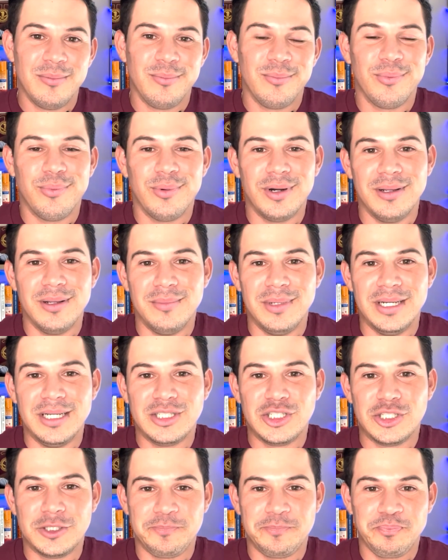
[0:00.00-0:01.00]
pretty
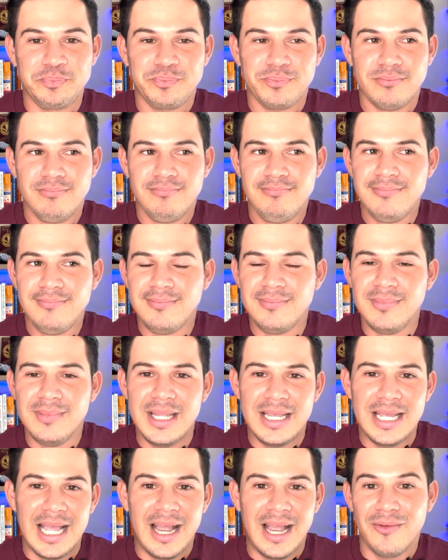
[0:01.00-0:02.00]
much
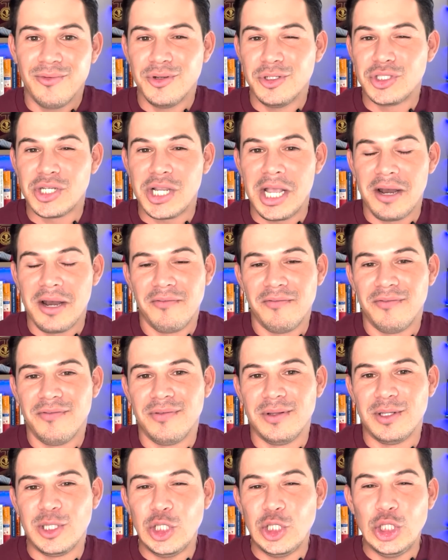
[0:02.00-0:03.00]
average, kind of
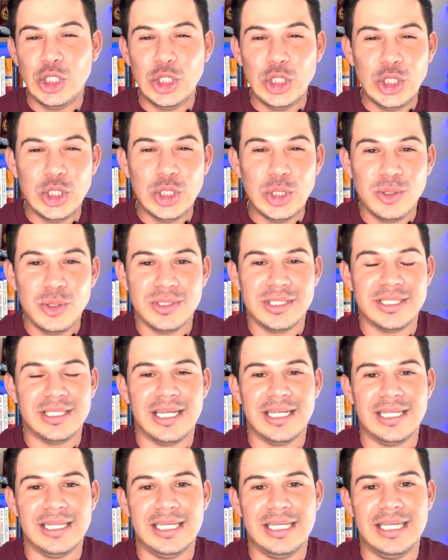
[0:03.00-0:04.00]
little
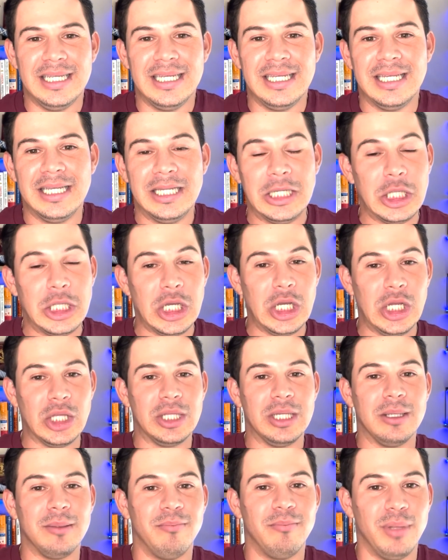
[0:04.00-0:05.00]
slightly on
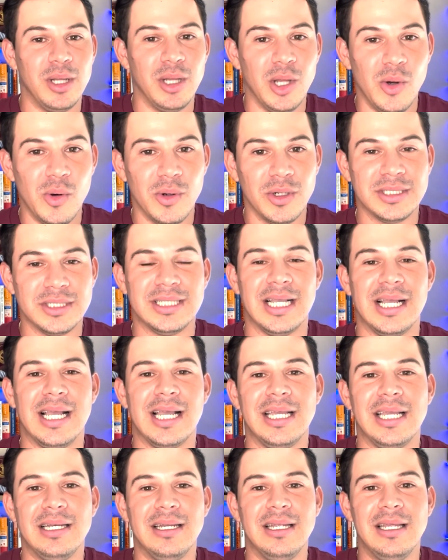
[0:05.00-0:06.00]
the lower
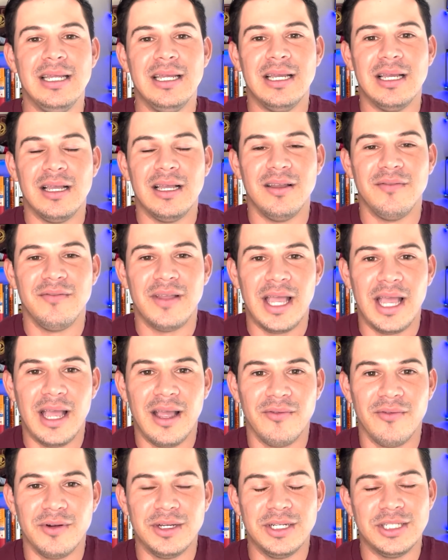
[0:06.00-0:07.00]
side of
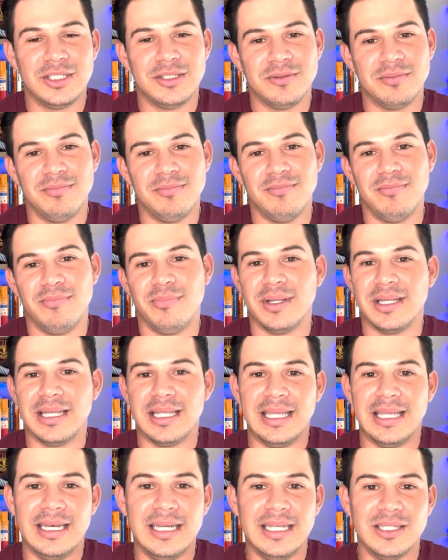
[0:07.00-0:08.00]
average, but
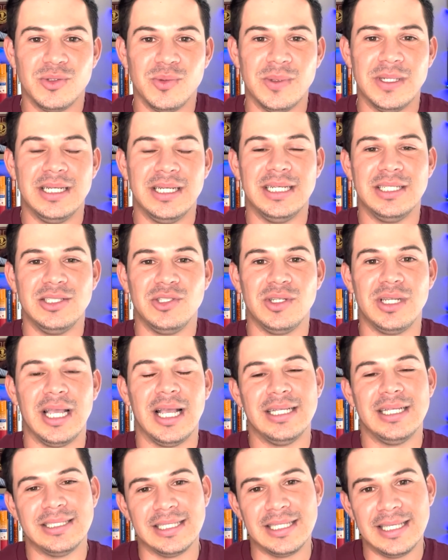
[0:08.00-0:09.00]
it is what it is, you
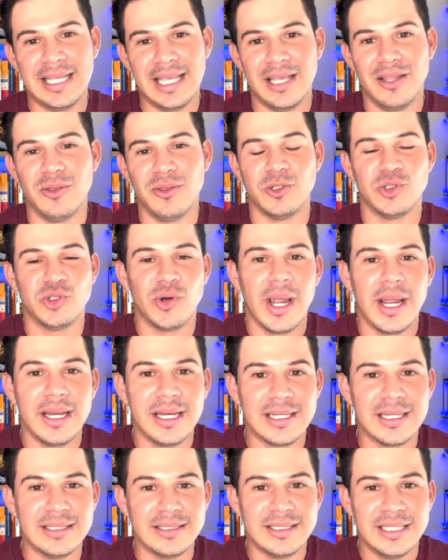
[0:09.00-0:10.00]
guys. Again, they're trying
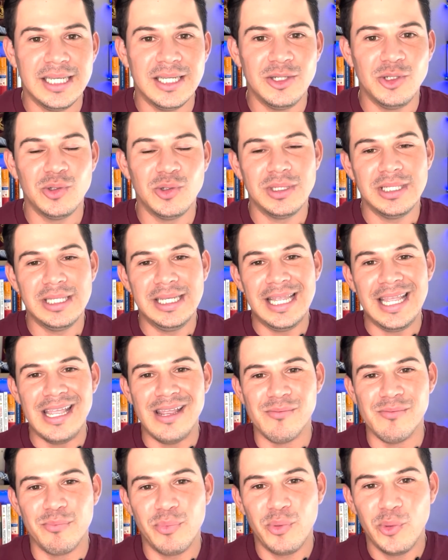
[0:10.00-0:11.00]
to continually
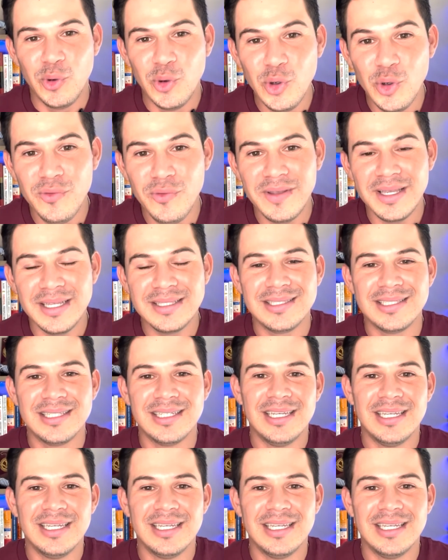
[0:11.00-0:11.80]
improve it.